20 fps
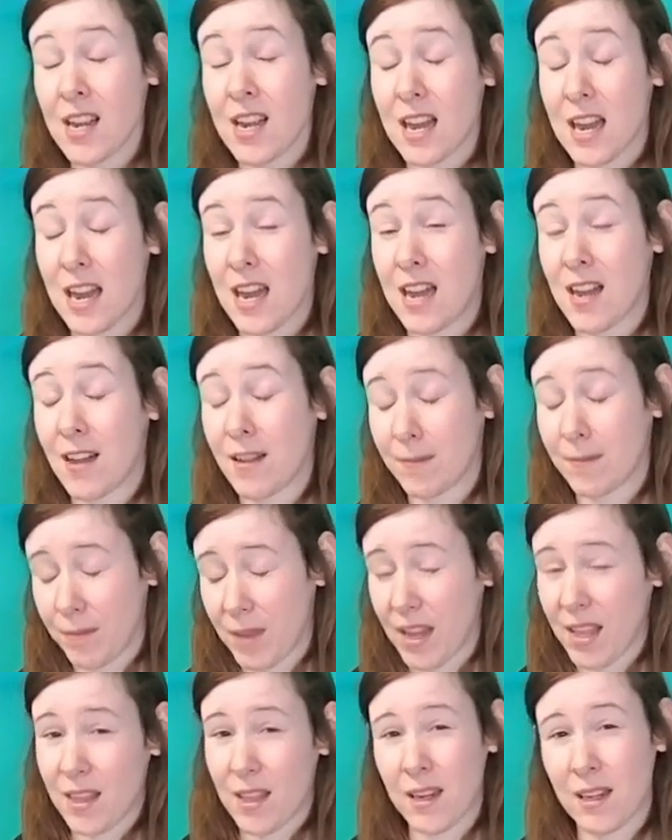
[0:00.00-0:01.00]
Um,
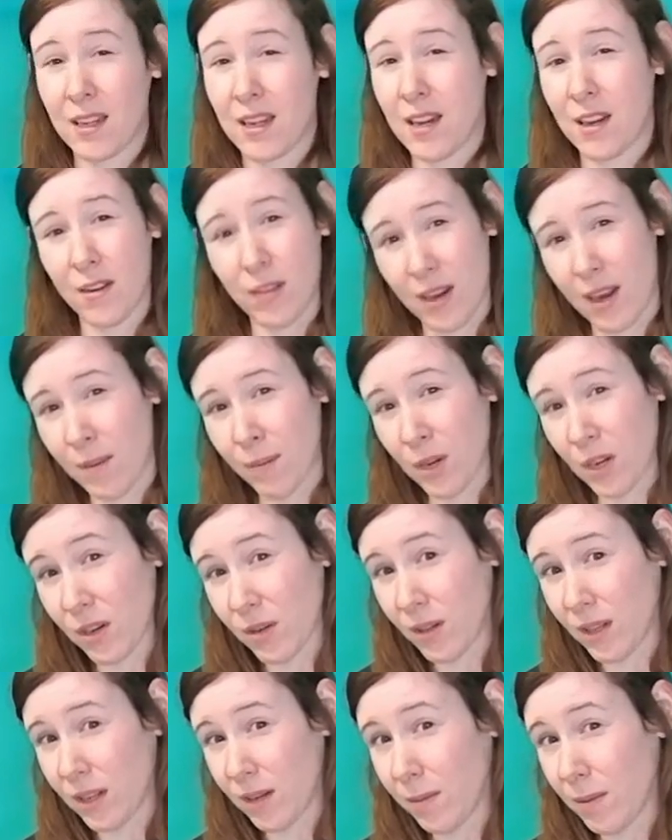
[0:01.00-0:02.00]
and then, you know, come to do
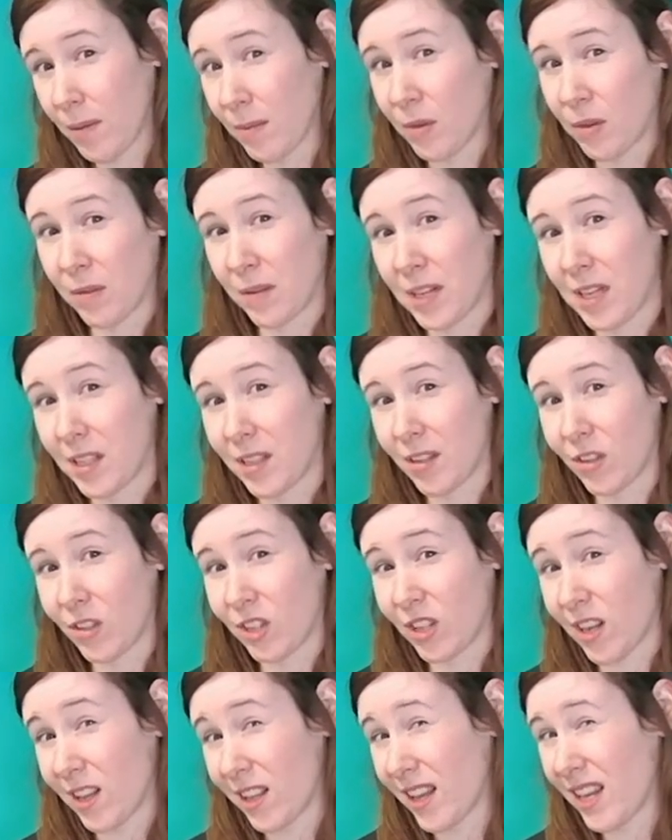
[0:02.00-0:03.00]
a little bit more research
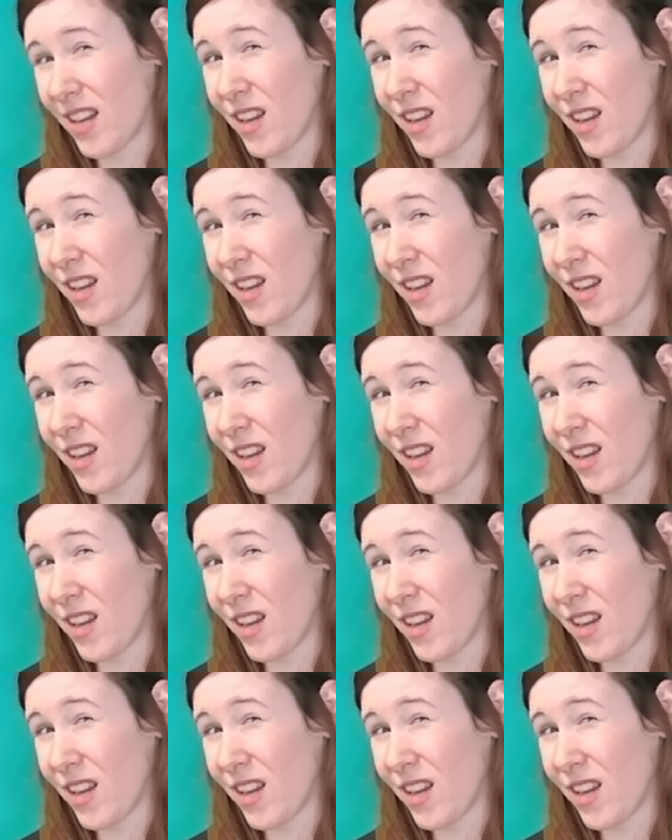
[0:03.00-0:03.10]
and all that,